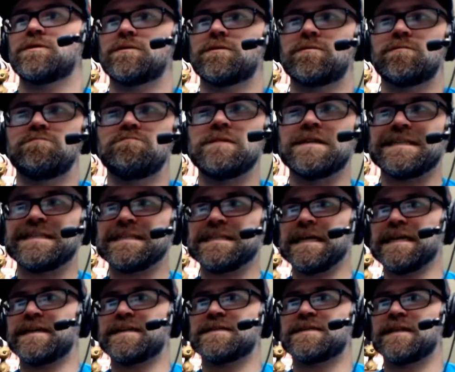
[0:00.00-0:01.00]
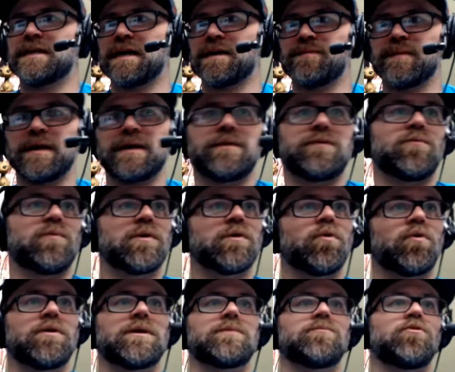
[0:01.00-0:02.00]
mistakes that I made in the
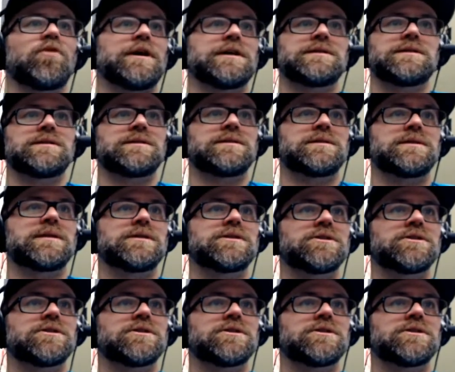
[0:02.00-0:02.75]
recording process, essentially.